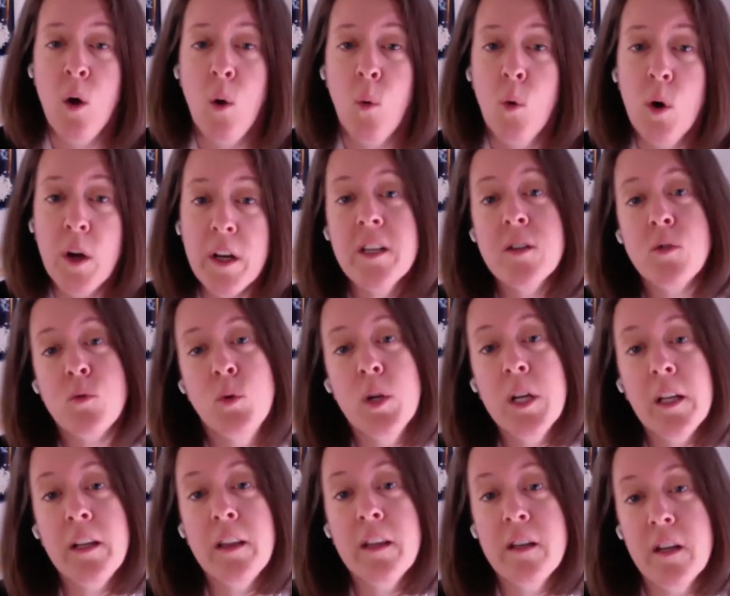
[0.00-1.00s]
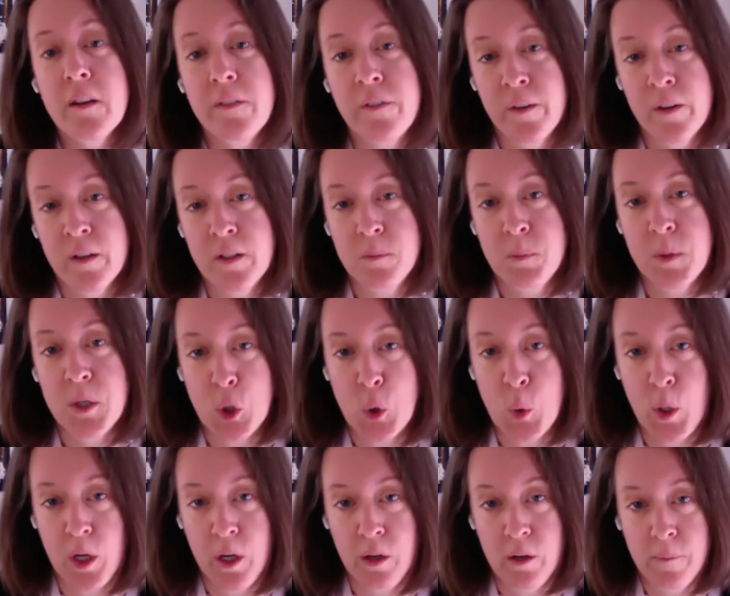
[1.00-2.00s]
what is really the difference
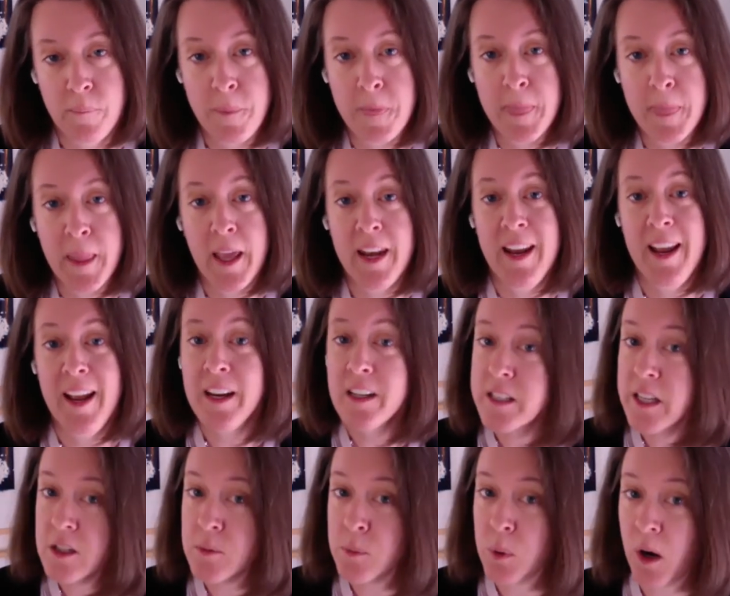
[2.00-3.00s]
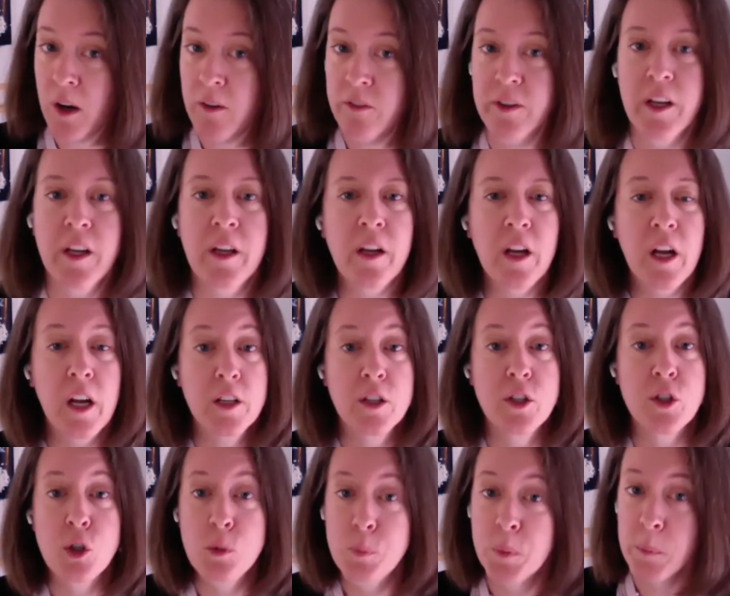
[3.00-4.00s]
between an excess profit, a
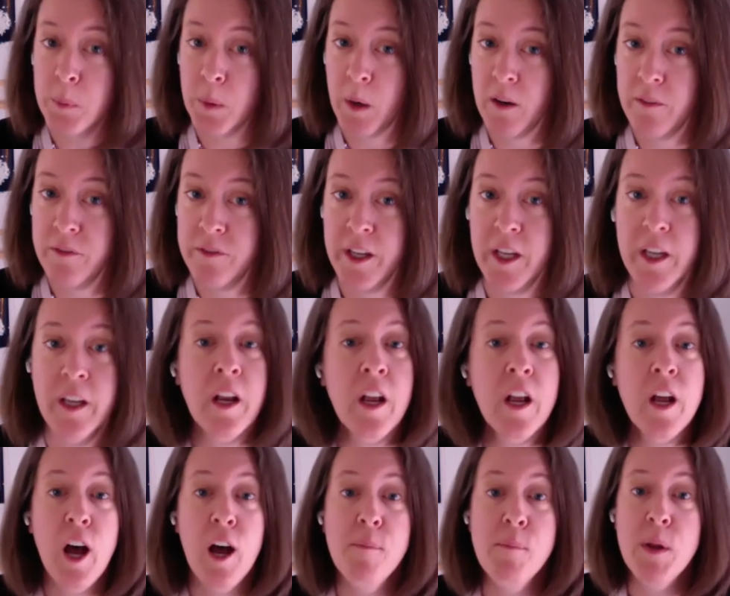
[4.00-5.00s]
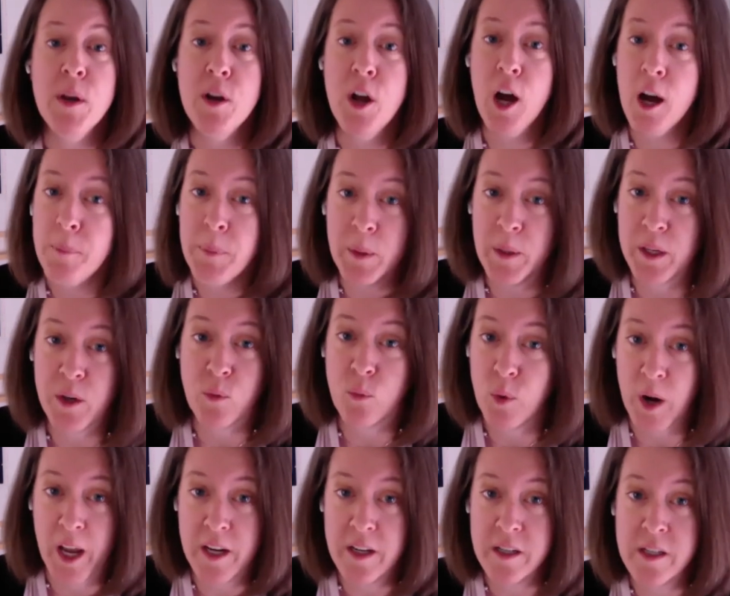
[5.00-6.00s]
super profit, a monopoly
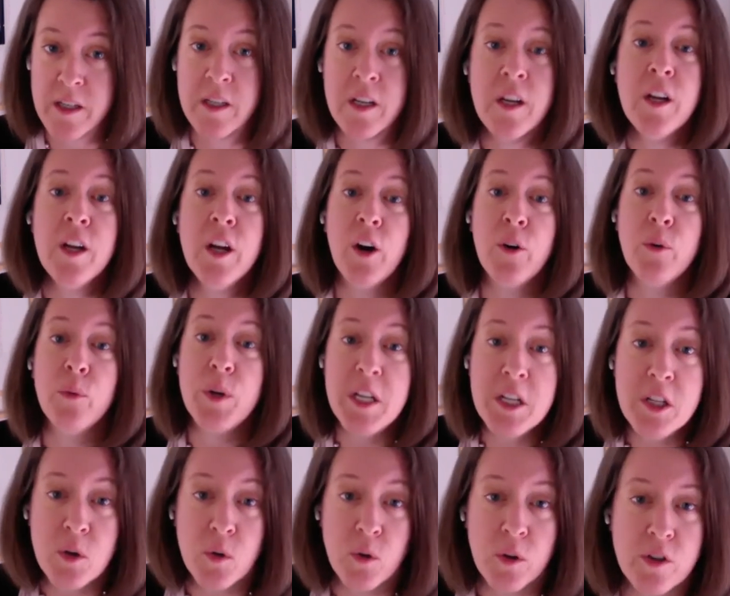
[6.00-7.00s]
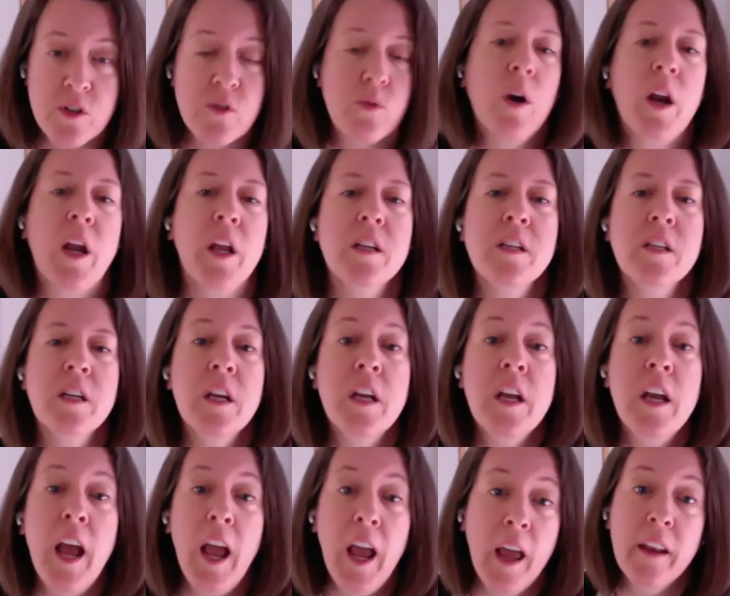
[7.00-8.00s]
rent, a resource rent,
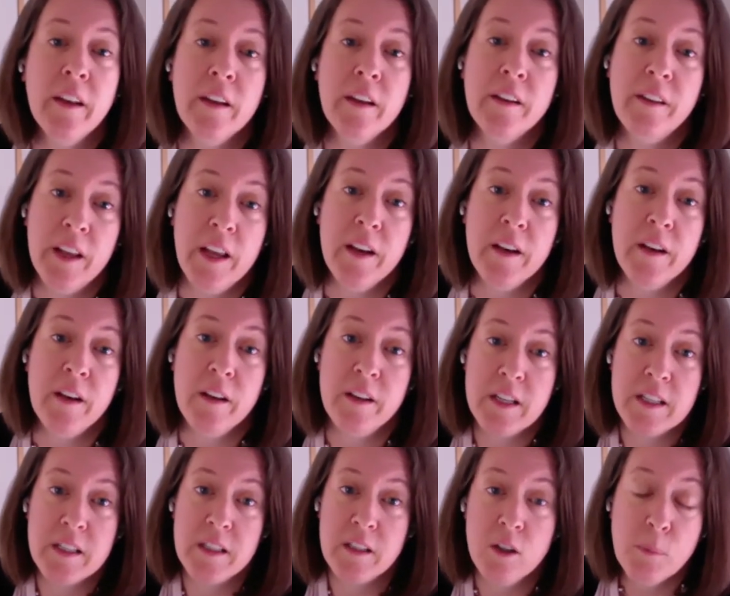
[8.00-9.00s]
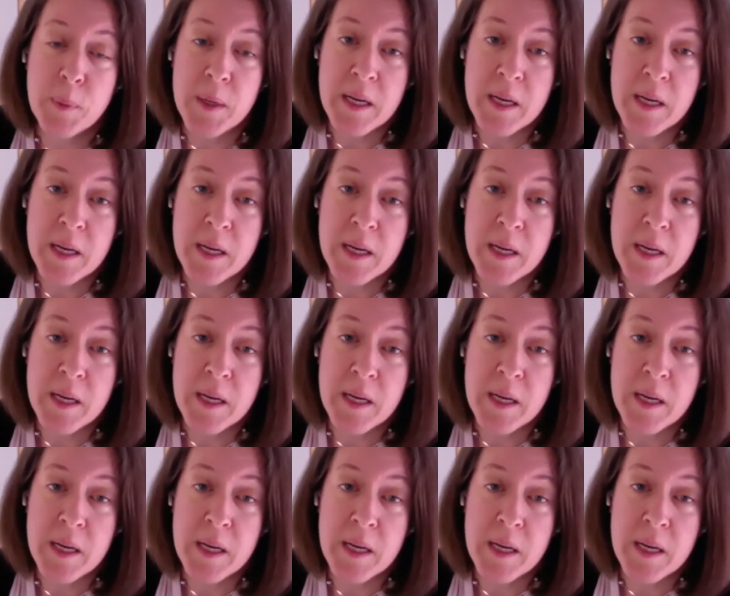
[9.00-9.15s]
and then this little